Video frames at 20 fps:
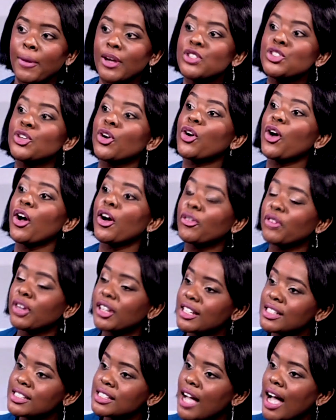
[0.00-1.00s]
but your
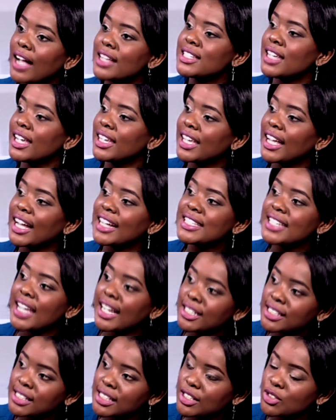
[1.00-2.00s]
congregants are taking a
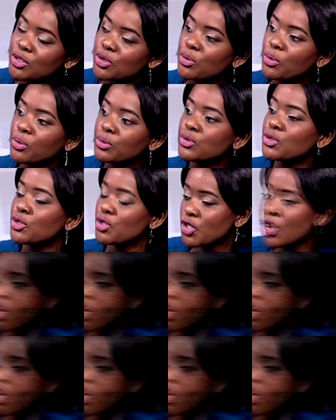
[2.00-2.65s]
taxi to